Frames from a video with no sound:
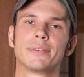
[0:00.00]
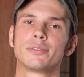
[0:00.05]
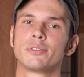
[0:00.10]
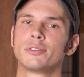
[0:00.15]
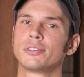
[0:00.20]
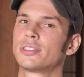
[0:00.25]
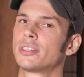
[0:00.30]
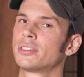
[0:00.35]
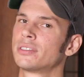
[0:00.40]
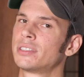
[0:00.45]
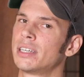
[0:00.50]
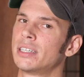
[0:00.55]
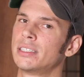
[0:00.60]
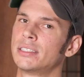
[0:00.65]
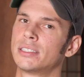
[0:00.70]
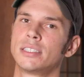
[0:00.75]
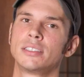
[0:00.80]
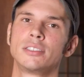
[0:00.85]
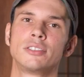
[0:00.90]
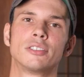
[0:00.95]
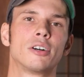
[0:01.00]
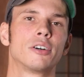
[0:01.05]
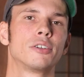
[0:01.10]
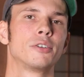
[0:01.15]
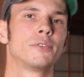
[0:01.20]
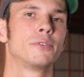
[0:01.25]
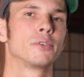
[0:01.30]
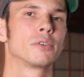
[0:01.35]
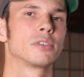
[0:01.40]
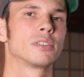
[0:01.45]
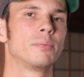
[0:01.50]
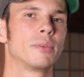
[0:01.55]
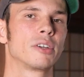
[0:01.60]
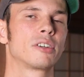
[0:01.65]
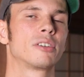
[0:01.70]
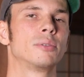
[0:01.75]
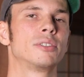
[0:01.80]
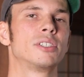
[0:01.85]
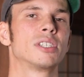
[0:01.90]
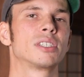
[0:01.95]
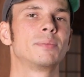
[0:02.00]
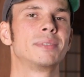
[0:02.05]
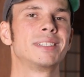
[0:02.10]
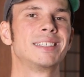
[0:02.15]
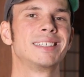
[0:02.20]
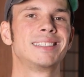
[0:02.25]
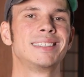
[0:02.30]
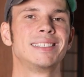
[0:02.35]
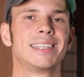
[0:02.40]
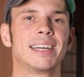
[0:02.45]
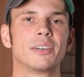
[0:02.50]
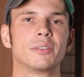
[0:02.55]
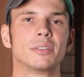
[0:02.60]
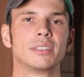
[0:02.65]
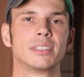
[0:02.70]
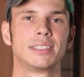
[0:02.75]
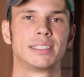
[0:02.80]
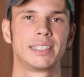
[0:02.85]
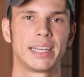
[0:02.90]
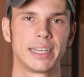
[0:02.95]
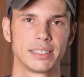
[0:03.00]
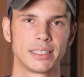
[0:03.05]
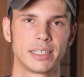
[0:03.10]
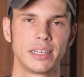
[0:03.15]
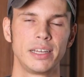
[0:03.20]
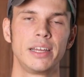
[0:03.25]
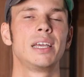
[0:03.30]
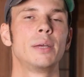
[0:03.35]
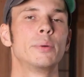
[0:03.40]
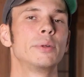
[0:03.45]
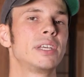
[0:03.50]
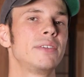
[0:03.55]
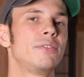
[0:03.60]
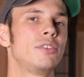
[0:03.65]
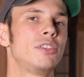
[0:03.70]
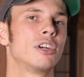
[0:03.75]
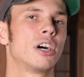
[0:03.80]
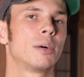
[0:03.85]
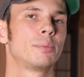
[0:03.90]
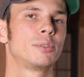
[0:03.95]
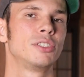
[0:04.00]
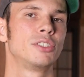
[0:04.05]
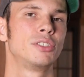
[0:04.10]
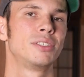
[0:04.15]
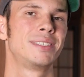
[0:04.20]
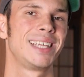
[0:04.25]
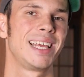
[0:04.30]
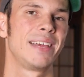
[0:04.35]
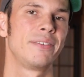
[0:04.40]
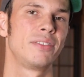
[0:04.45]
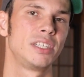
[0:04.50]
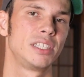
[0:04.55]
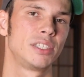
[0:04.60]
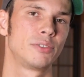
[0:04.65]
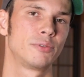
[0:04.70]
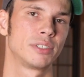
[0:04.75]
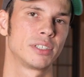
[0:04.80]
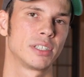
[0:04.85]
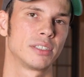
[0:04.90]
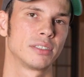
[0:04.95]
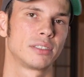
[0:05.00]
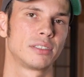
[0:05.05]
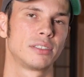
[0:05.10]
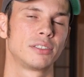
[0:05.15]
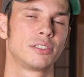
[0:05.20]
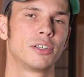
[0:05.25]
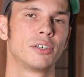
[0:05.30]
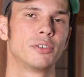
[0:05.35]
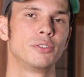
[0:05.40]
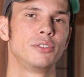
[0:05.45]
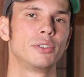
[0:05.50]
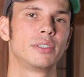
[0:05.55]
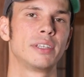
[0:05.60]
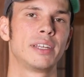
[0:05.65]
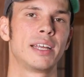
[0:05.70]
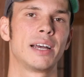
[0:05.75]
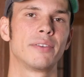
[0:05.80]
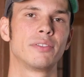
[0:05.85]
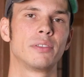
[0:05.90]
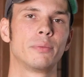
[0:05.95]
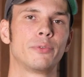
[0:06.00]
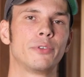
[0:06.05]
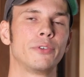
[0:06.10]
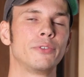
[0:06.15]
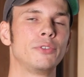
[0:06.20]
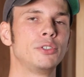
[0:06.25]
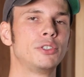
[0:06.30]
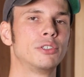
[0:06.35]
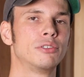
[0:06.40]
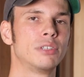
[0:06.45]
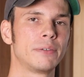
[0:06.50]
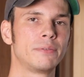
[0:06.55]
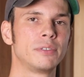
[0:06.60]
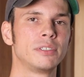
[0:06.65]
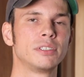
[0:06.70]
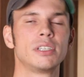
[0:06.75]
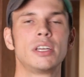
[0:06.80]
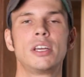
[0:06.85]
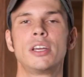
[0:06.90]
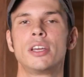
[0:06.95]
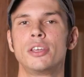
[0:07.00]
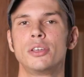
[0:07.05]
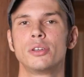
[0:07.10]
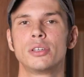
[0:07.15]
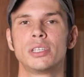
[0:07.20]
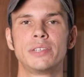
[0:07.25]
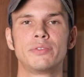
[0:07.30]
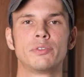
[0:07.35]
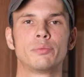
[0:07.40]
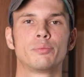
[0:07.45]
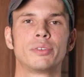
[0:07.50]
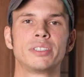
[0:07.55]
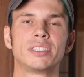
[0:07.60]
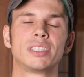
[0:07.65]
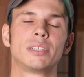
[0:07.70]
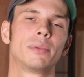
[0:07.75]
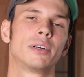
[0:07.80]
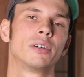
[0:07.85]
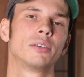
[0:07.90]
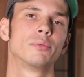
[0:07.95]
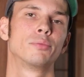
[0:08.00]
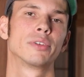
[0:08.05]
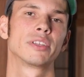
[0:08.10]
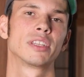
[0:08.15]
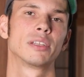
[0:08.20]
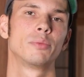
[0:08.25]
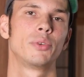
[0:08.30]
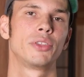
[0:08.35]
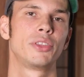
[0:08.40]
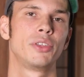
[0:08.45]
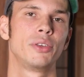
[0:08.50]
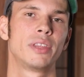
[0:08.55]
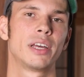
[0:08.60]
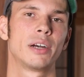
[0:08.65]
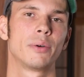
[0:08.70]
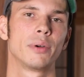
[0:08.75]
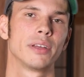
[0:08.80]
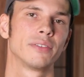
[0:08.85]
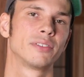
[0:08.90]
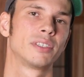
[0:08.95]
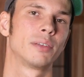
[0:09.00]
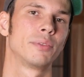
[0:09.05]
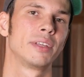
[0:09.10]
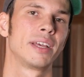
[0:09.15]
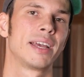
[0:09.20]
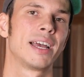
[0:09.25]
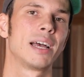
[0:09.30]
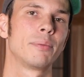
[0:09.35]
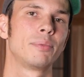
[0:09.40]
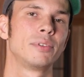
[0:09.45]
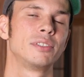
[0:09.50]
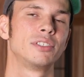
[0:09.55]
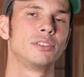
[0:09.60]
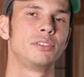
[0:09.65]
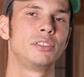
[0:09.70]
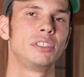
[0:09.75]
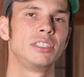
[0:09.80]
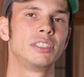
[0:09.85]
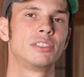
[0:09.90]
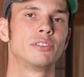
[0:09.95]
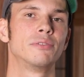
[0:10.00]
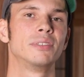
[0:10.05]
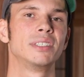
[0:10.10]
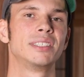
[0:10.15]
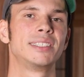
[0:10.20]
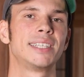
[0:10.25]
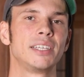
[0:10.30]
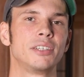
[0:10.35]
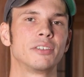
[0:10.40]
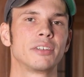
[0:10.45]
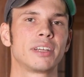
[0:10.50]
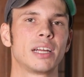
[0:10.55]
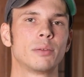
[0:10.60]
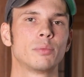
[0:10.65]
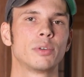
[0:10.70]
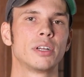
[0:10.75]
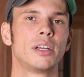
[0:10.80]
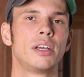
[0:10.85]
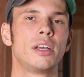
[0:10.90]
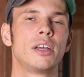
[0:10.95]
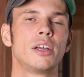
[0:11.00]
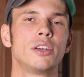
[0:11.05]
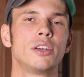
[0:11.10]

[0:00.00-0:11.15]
After it's all set and done, your autofocus micro adjustment is now set. It will give you the option to save these results so you can have them for future reference. You could even print them out and bring them with you, that way if something happens and you need to reset your camera,